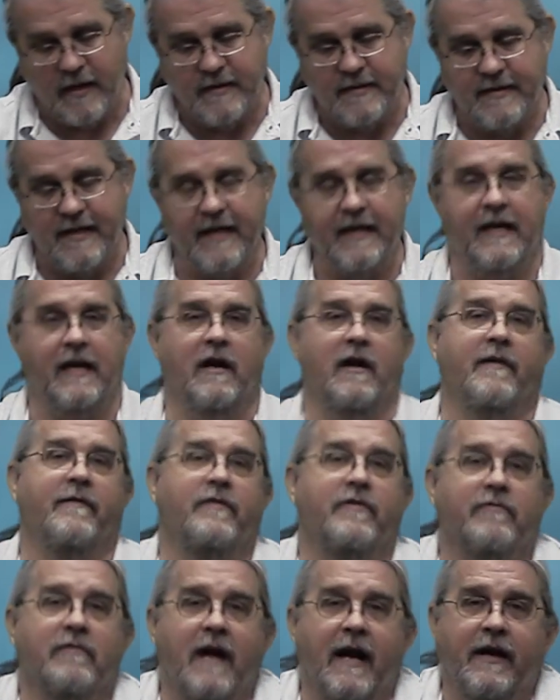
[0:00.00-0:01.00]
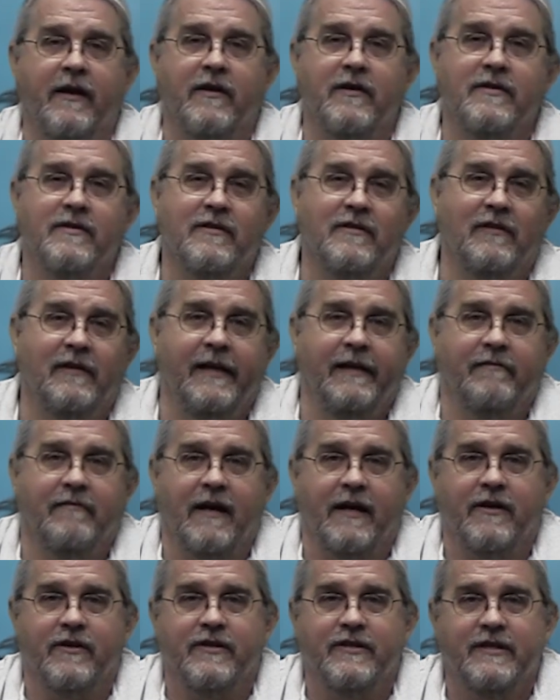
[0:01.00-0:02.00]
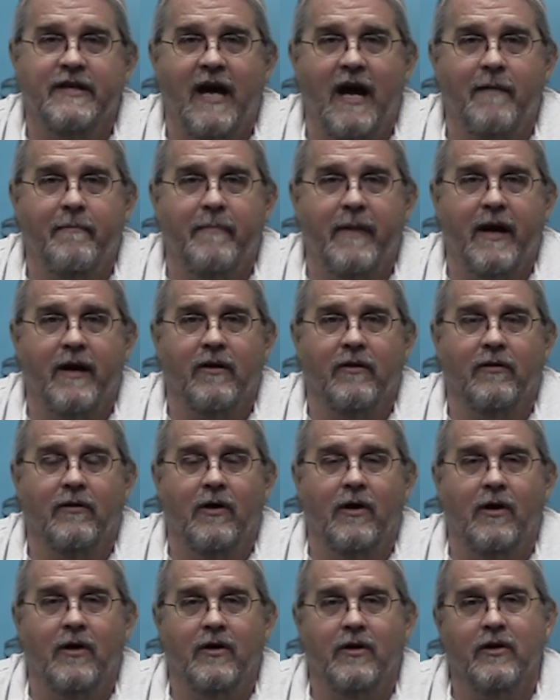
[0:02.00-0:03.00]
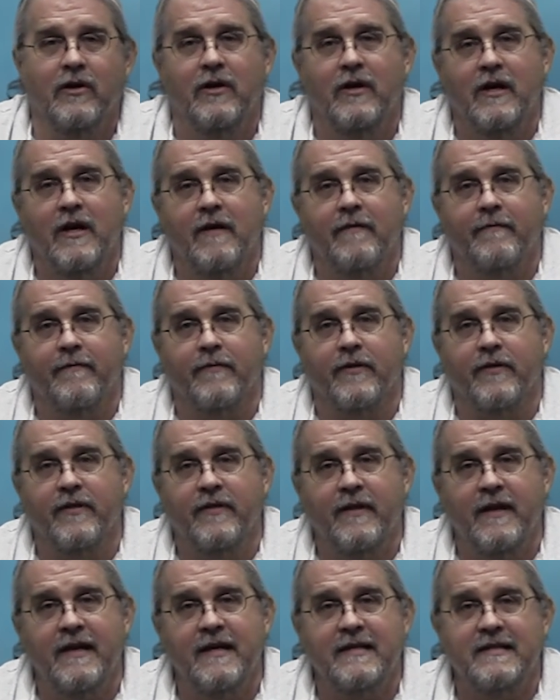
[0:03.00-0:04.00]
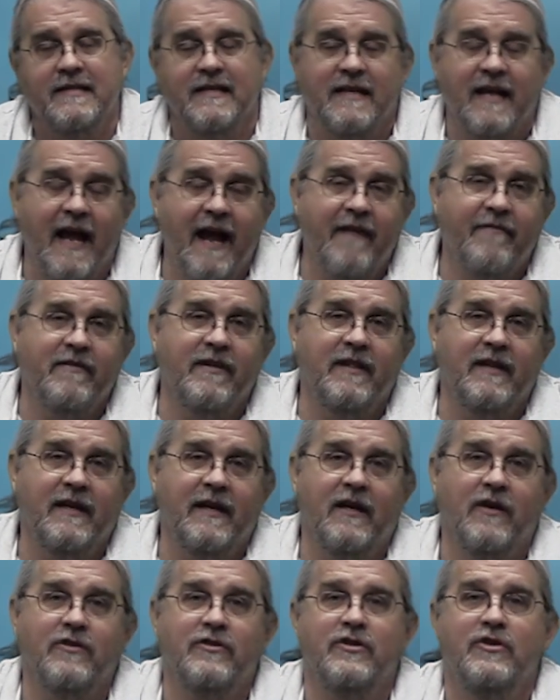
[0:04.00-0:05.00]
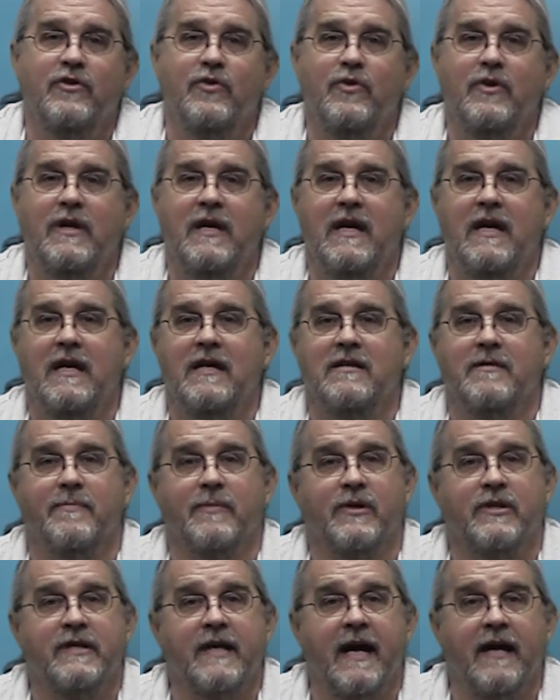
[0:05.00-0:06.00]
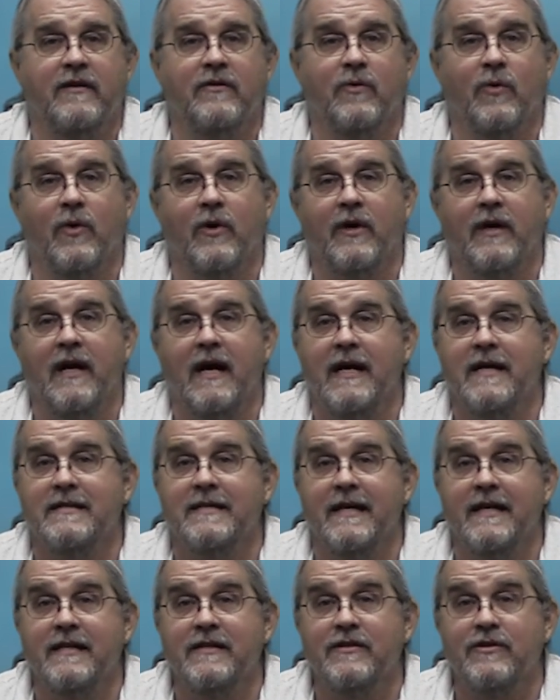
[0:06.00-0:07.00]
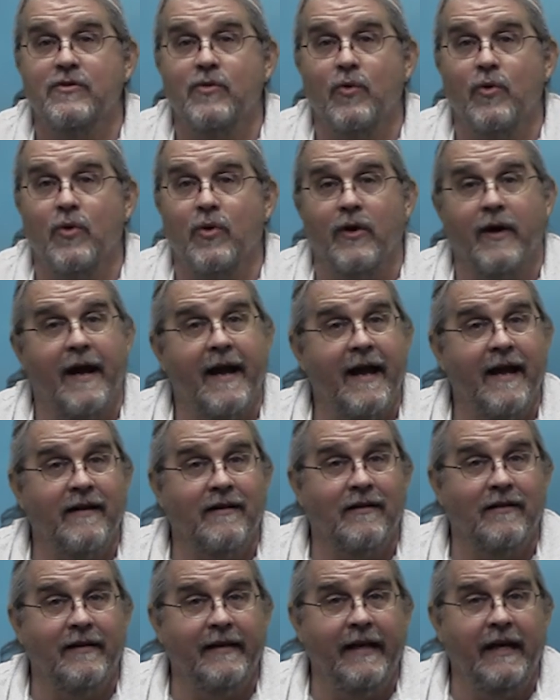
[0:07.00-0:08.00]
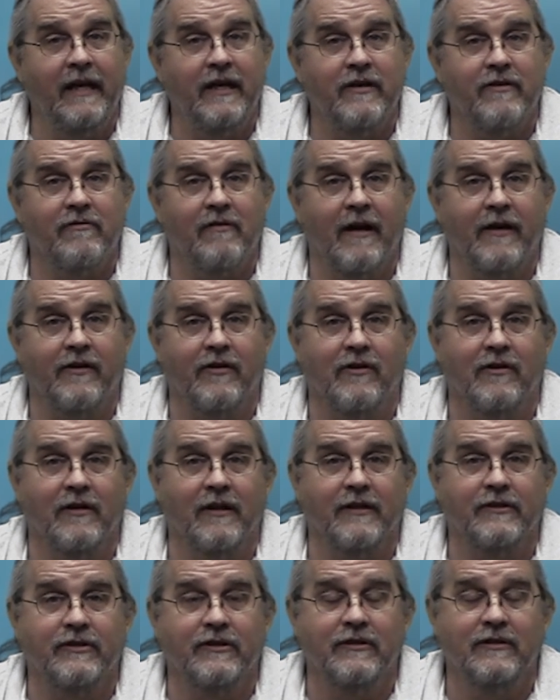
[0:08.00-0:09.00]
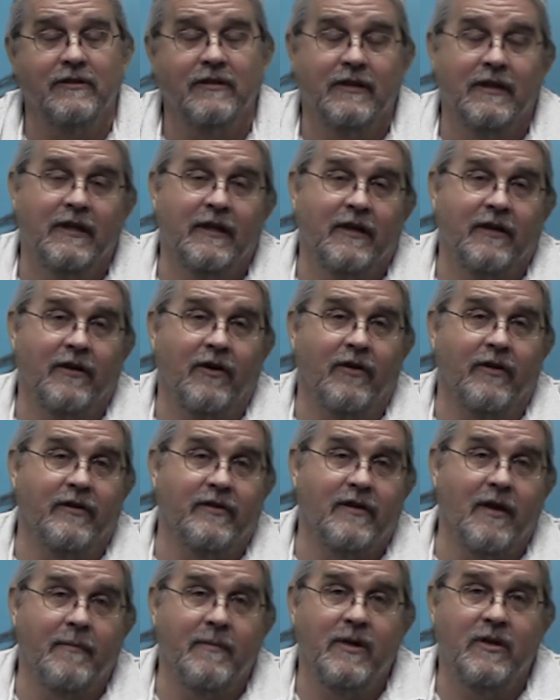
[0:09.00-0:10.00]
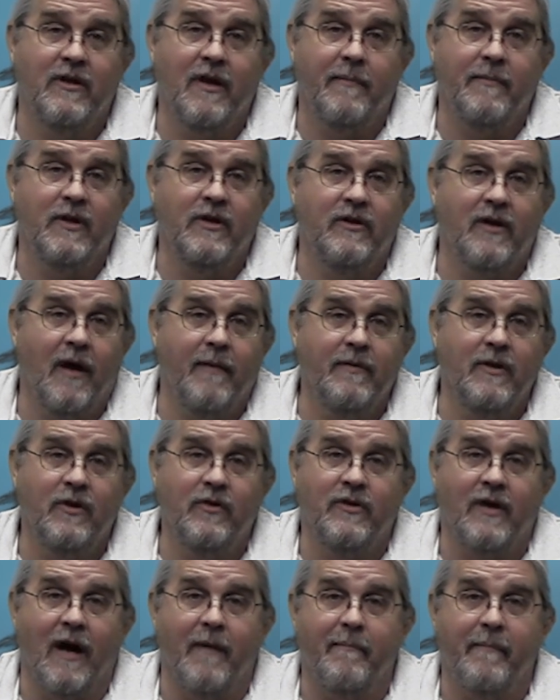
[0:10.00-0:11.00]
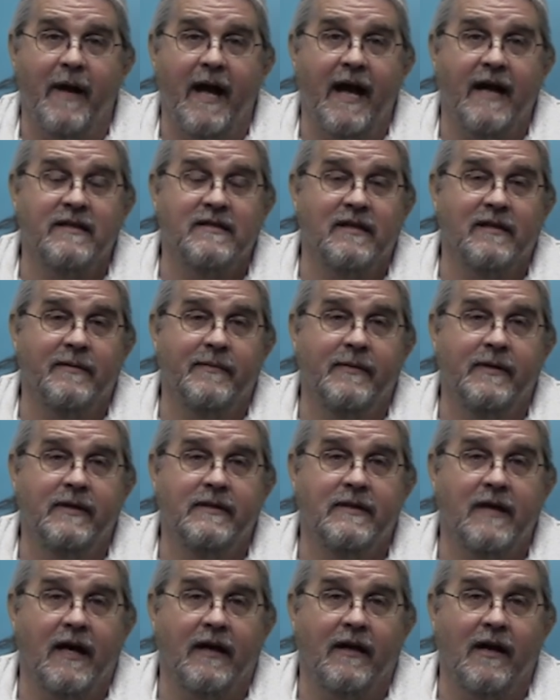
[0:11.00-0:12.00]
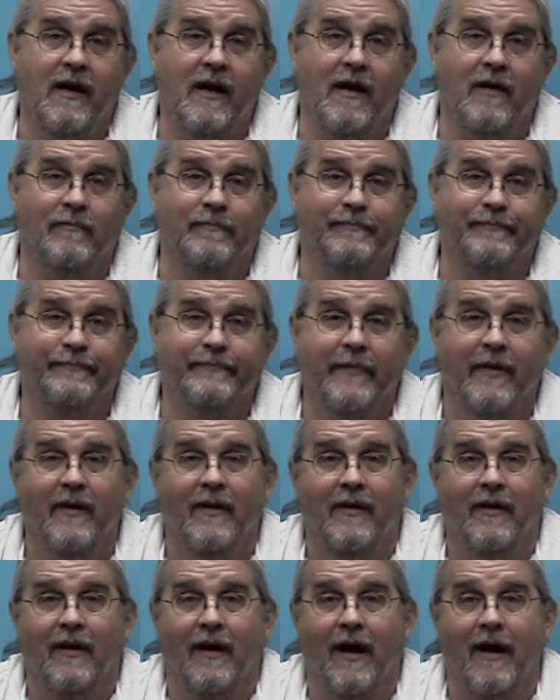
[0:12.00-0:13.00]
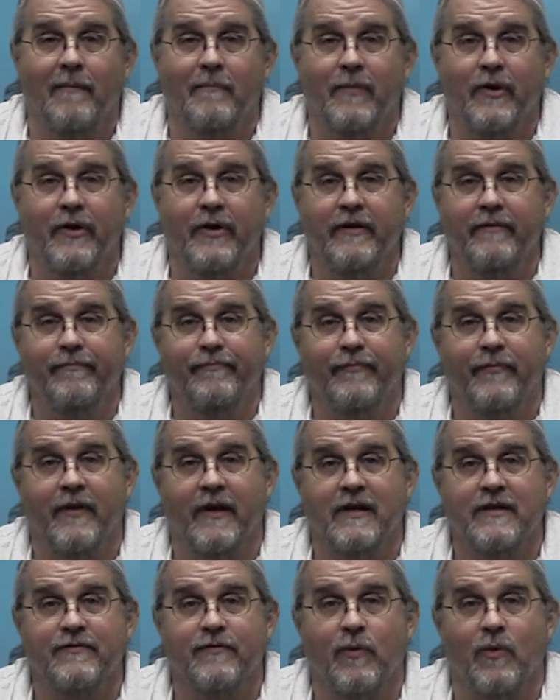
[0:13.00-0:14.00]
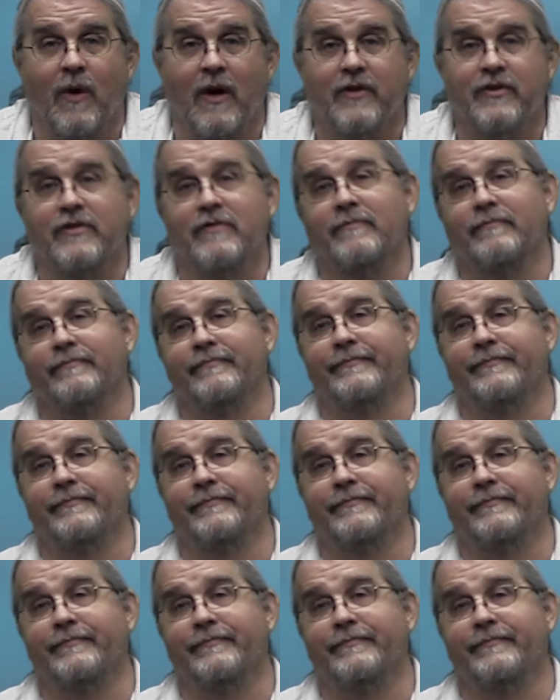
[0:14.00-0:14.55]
Take care of your records. Clean records sound better longer. For this and everything else you need to protect, organize, and store and clean your record collection, go to www.bagsunlimited.com. I'm Bernie. Thanks for watching.